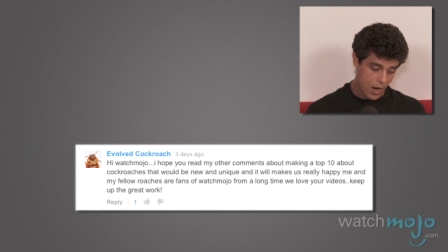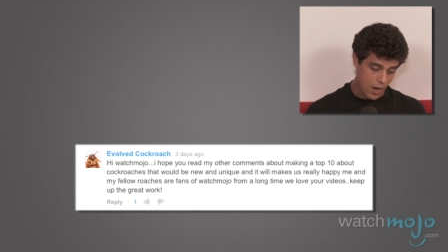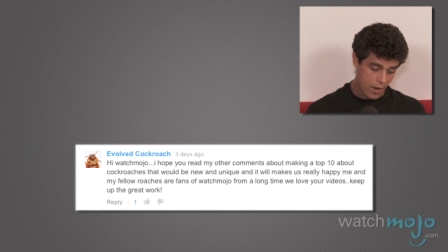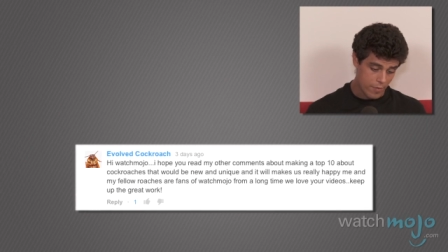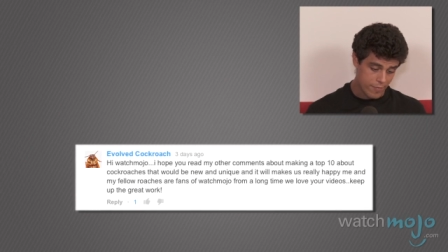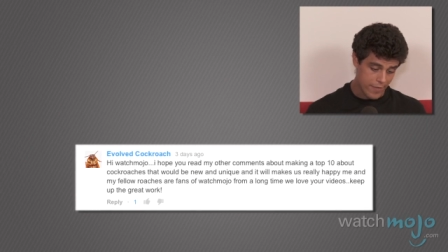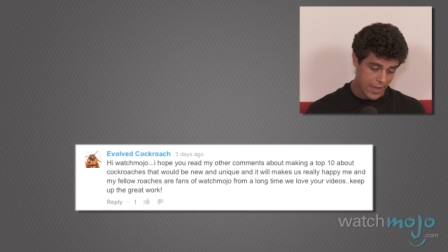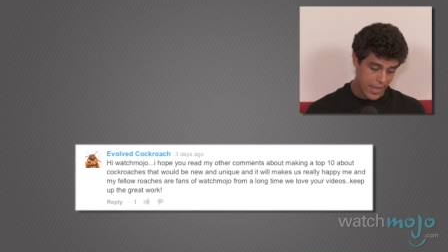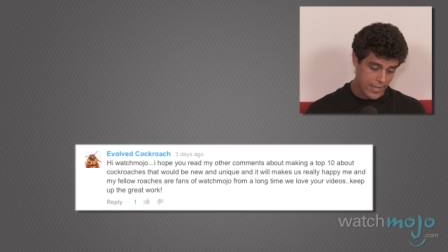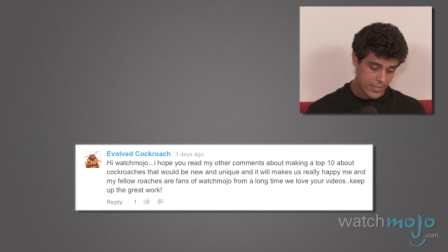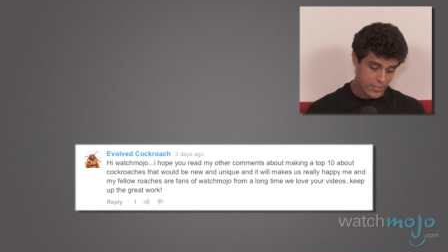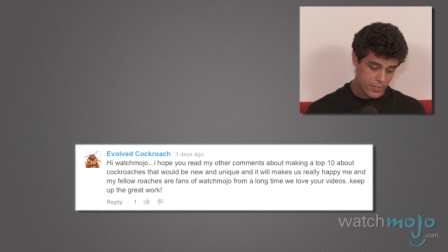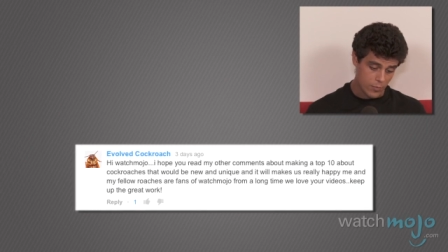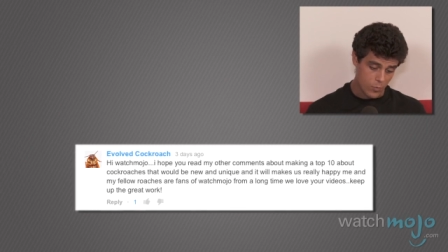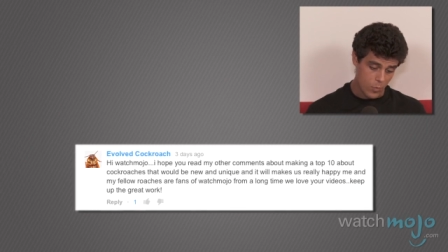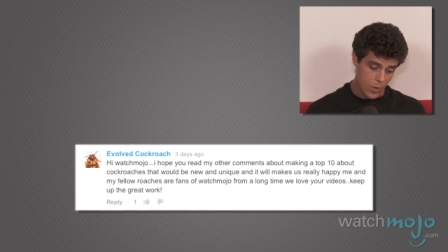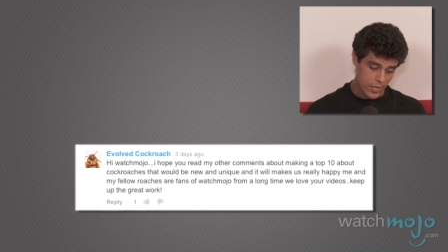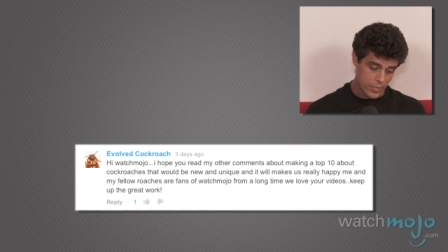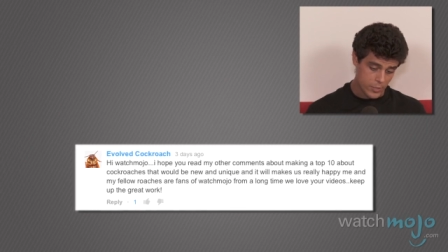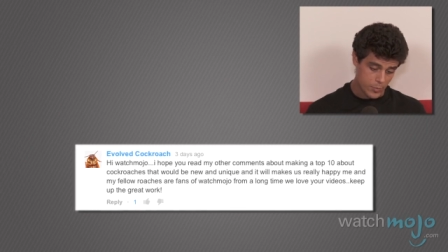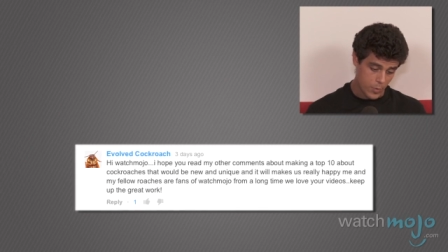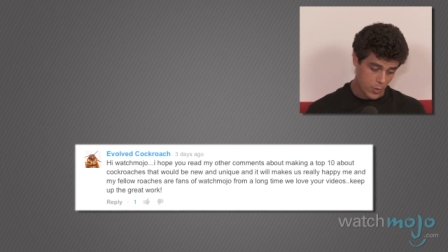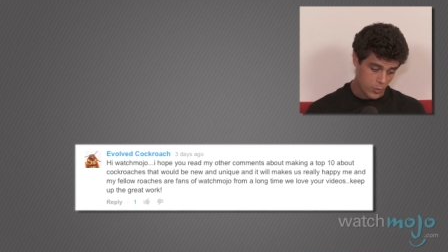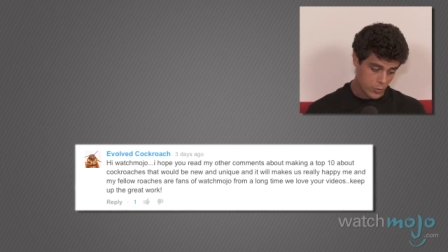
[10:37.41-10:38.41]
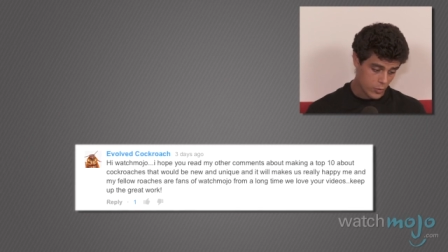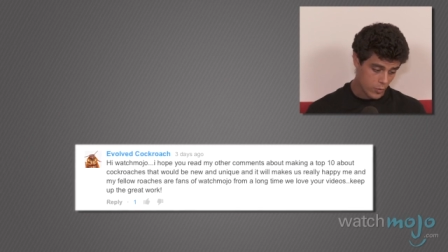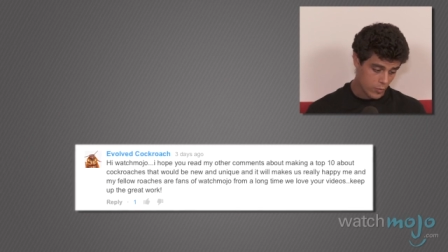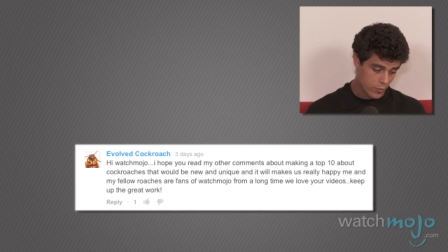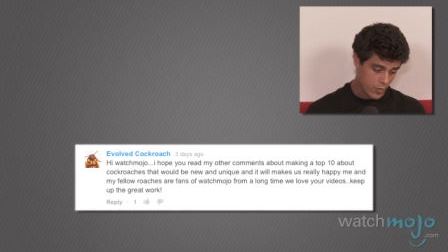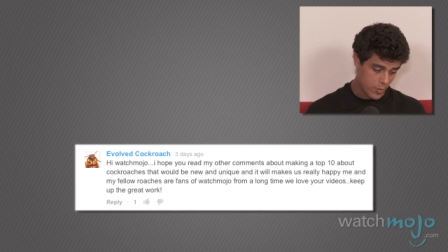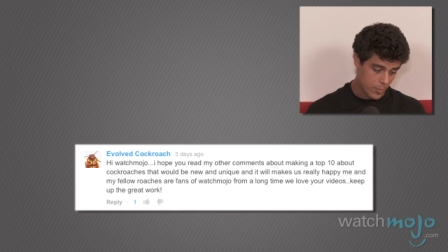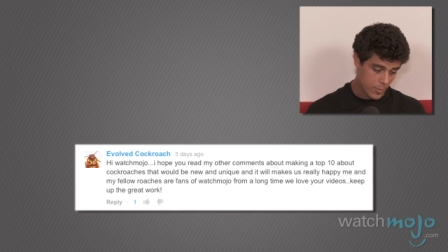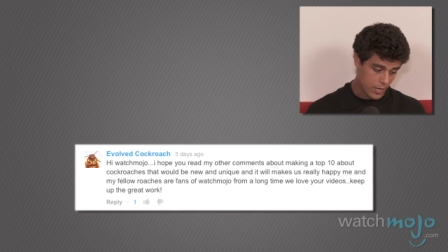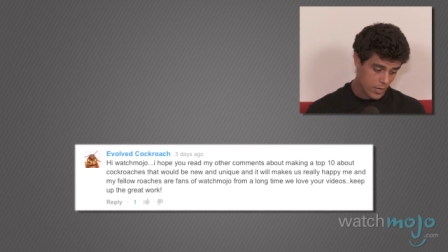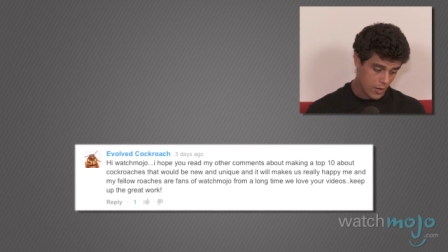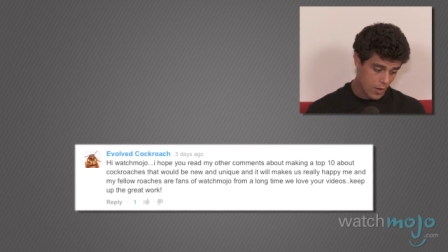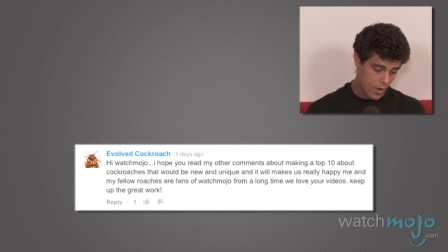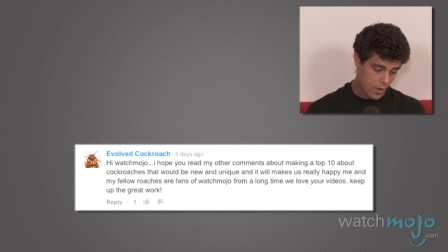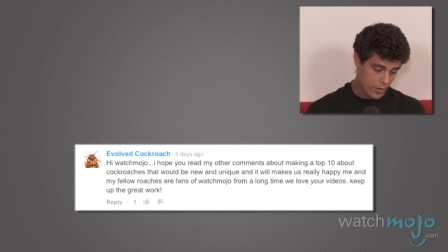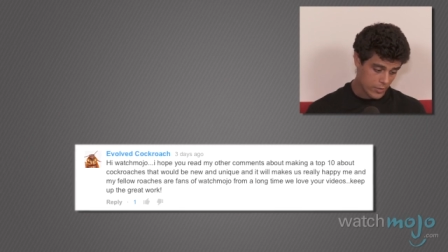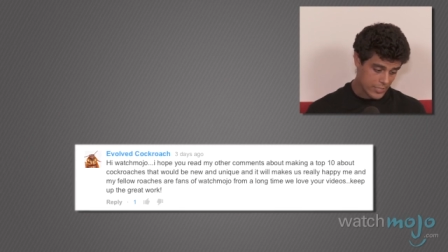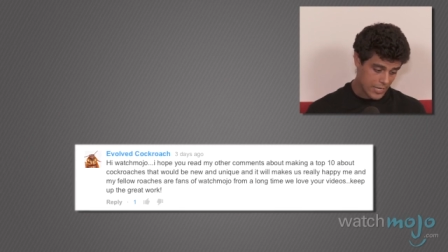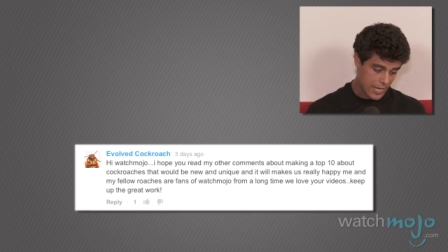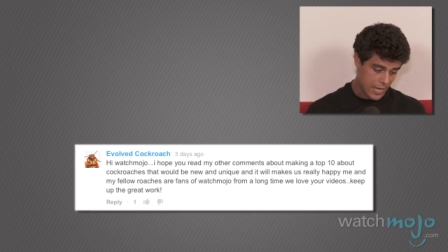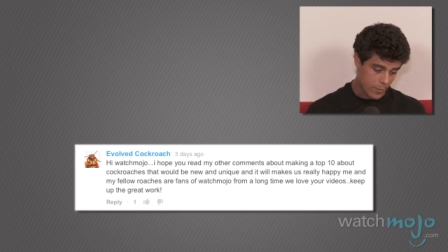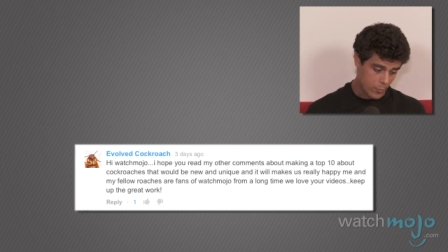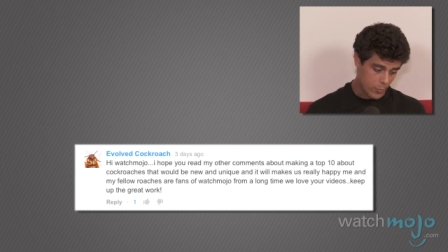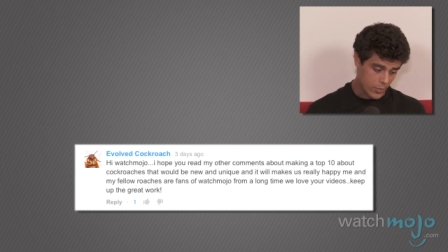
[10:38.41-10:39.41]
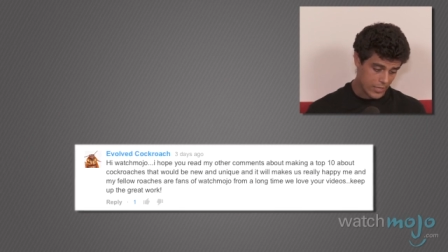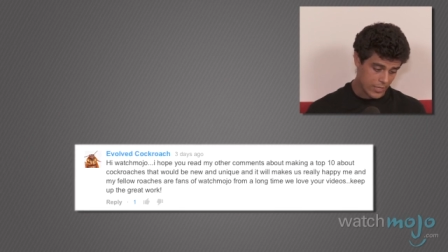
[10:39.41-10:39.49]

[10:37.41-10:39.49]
are fans of Watch Mojo from a long time.